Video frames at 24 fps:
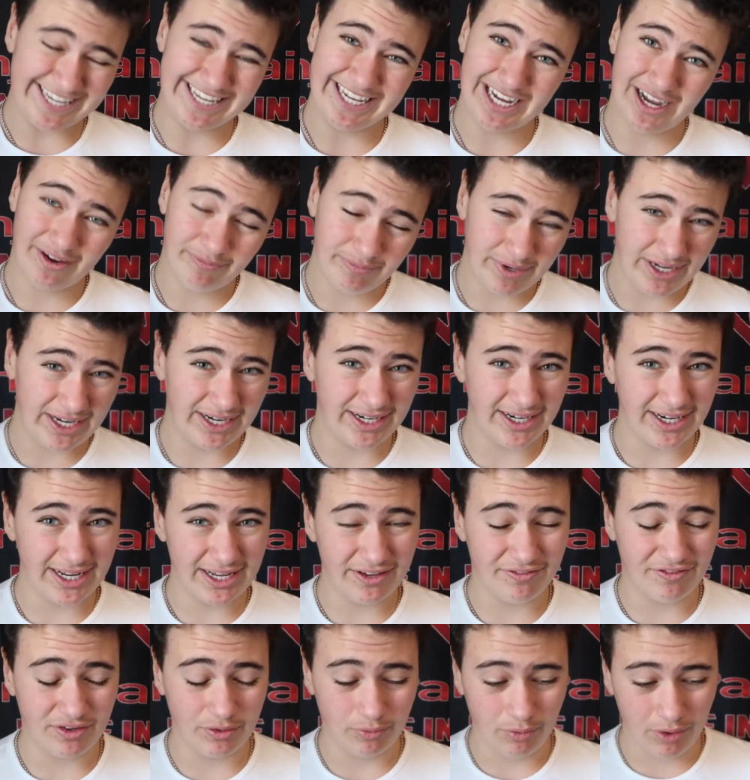I mean,
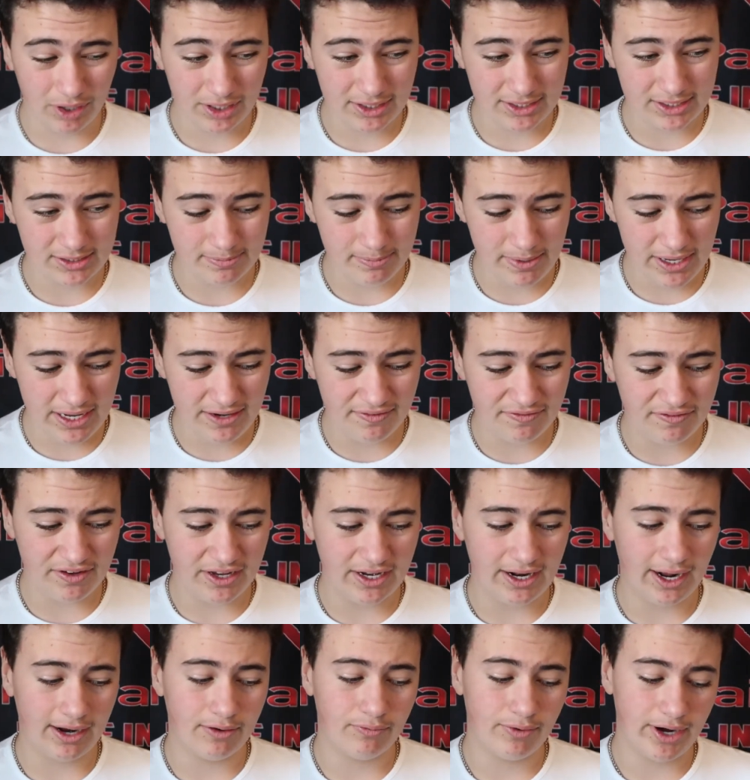if you want a speed
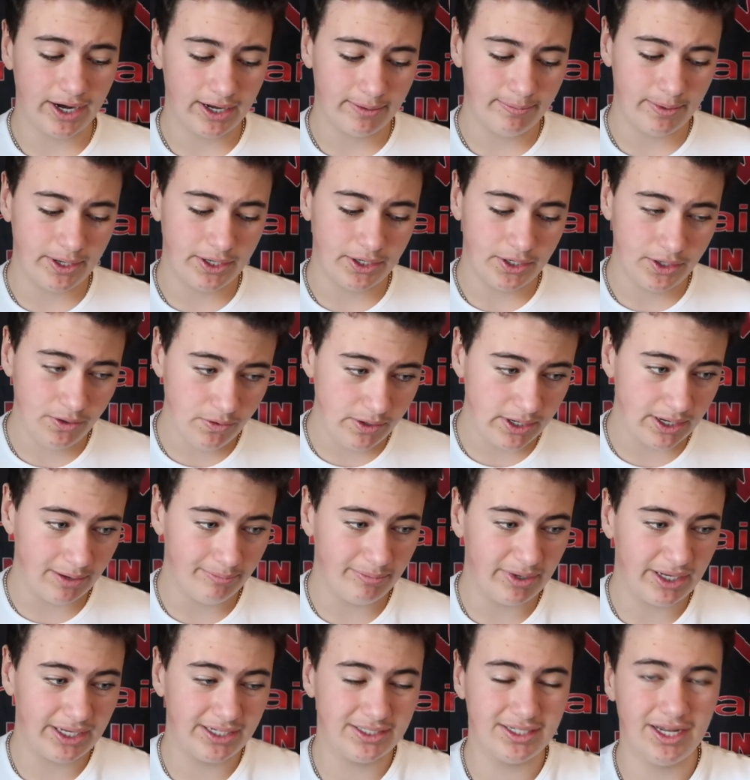feed, I recommend doing it
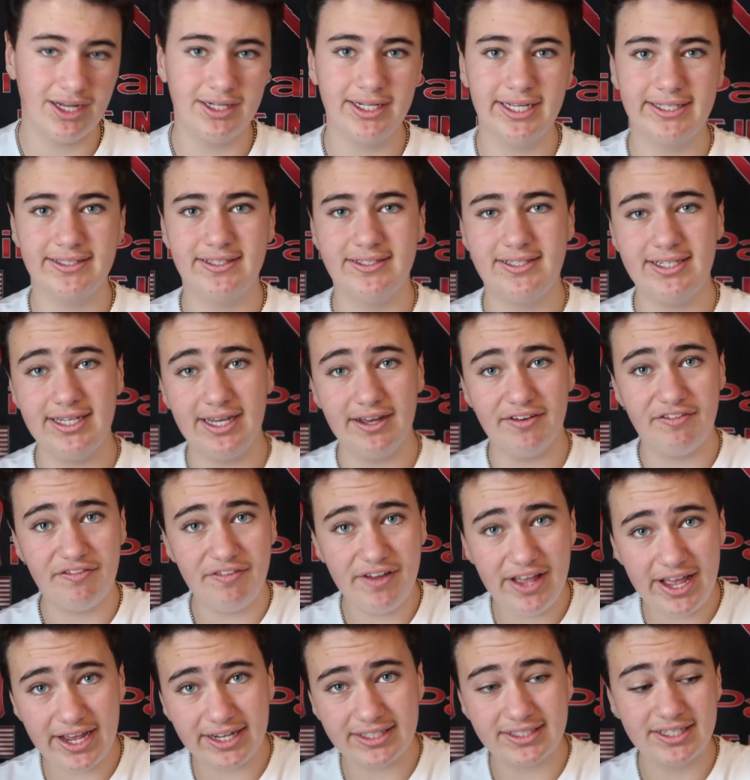because unlike the
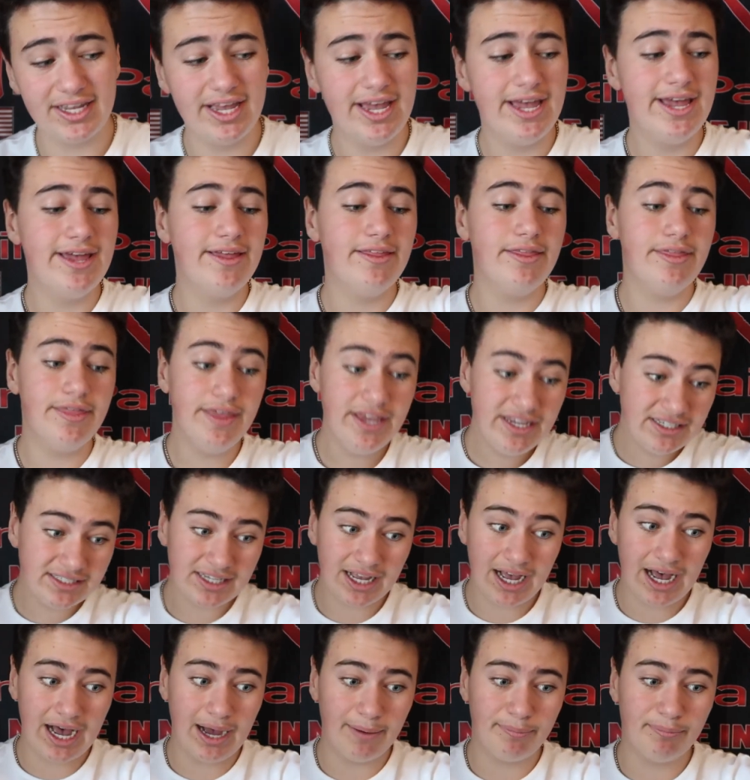TFX, this
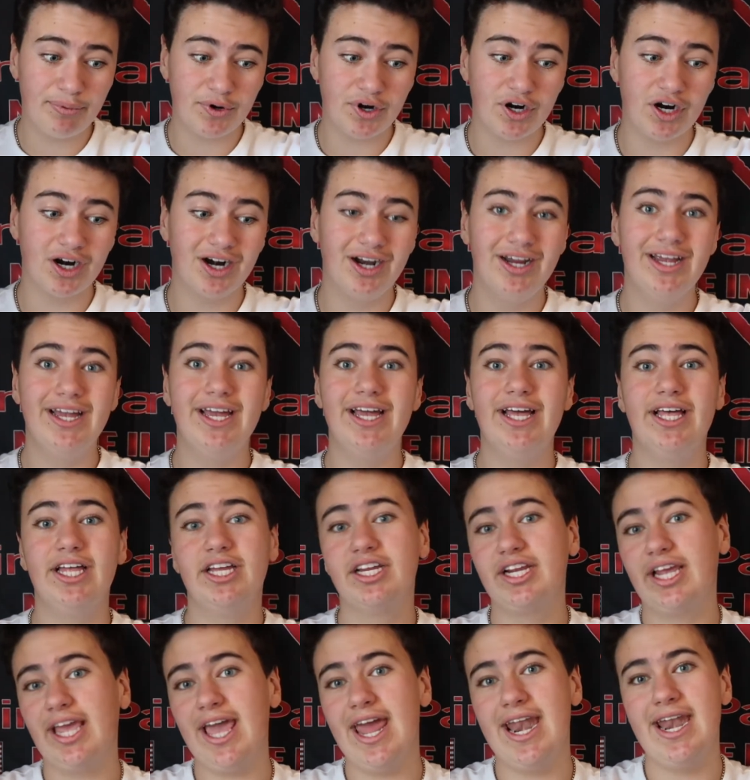hopper
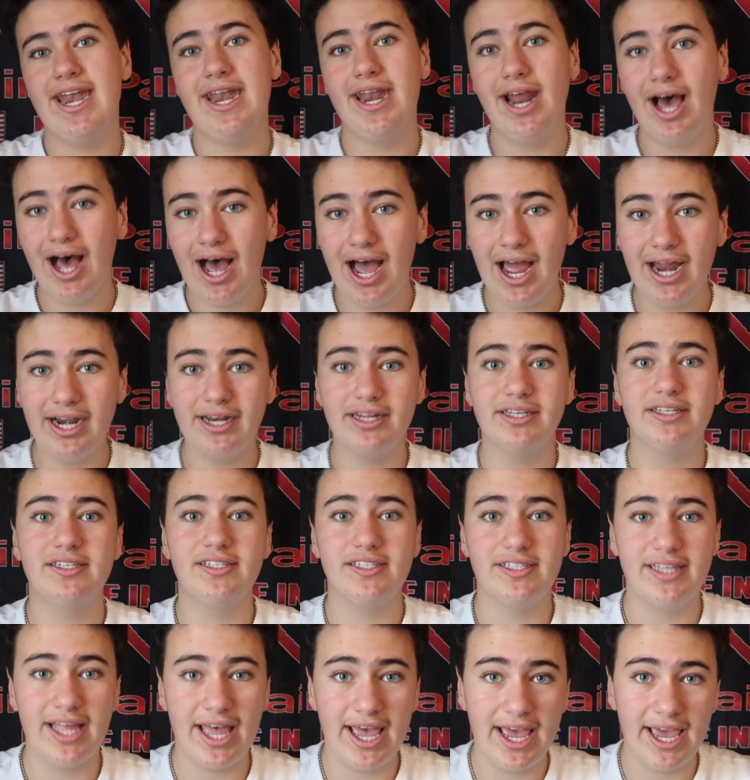cannot
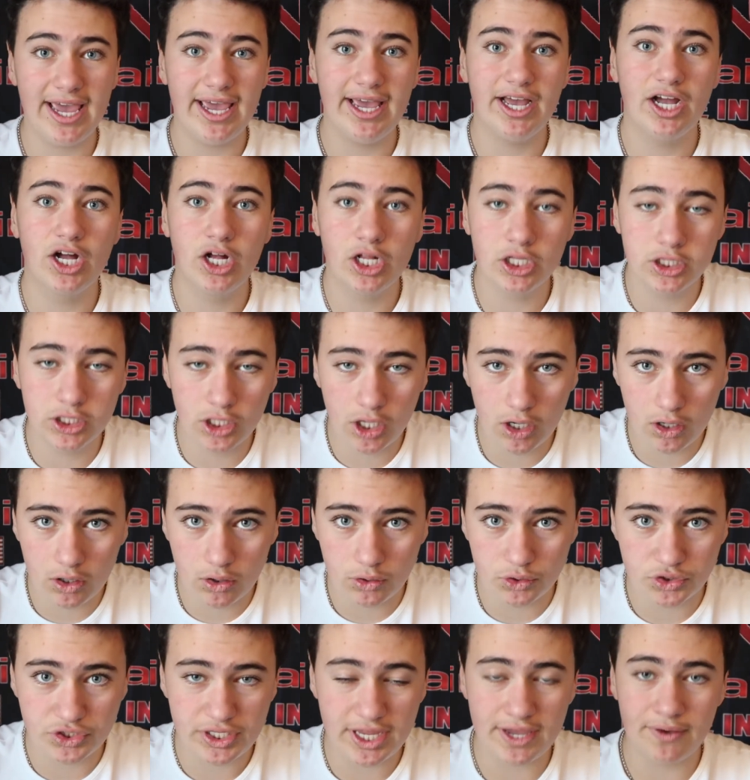stay
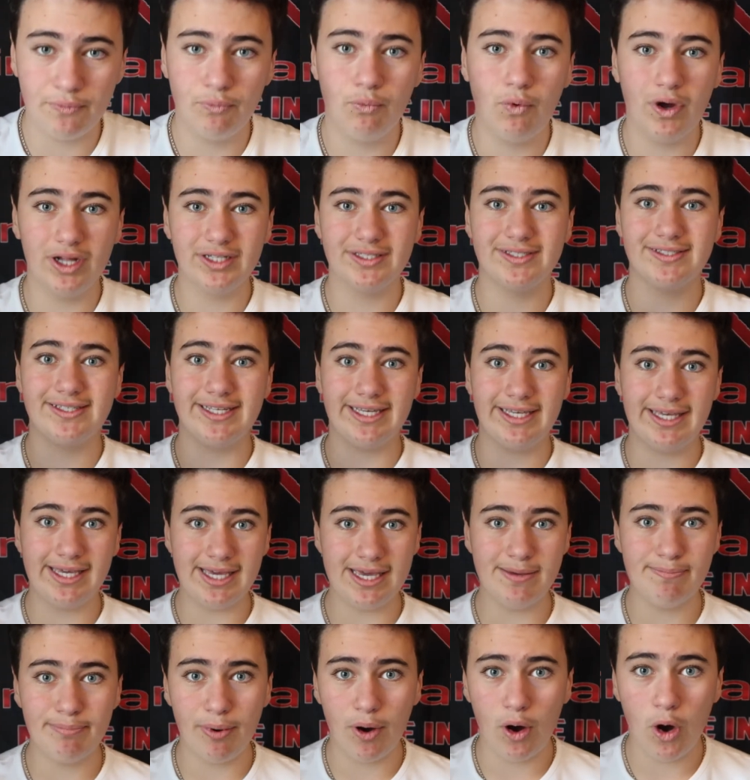closed. It wants to
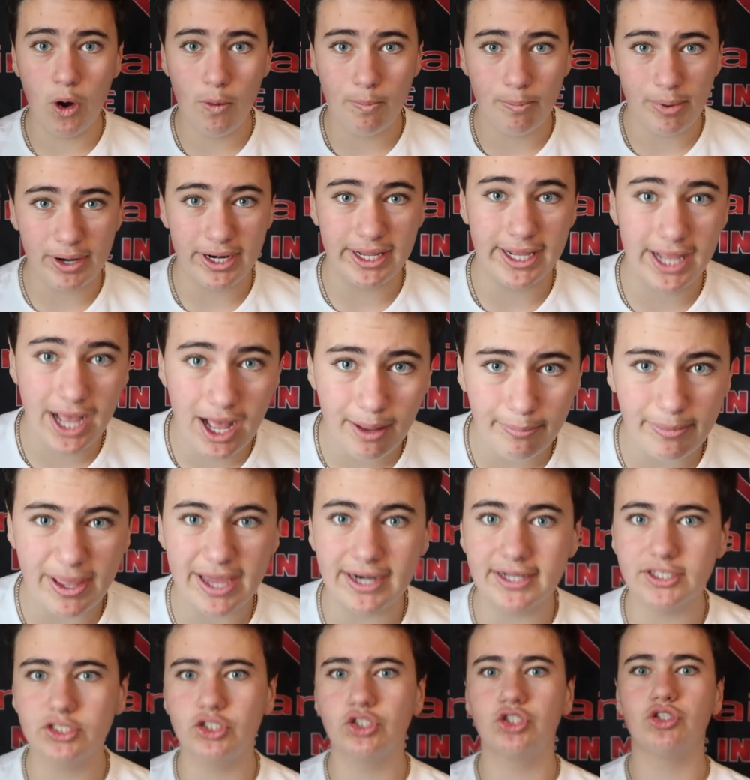keep opening up,
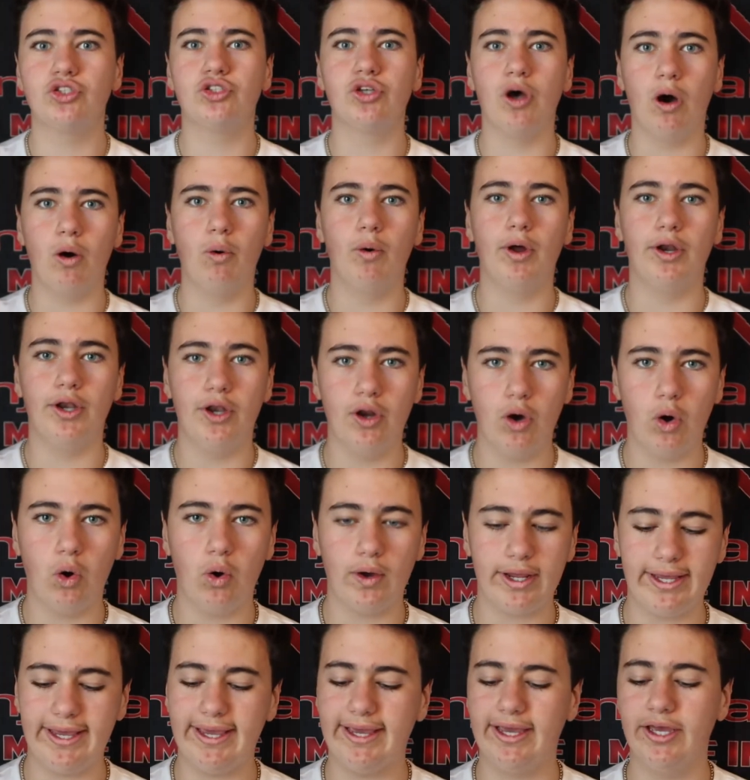and it's so
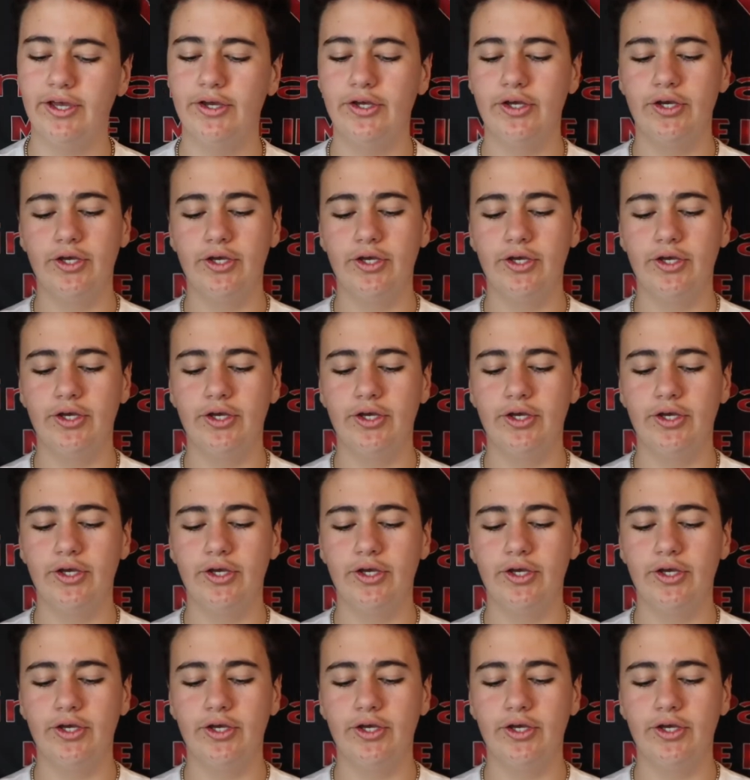annoying.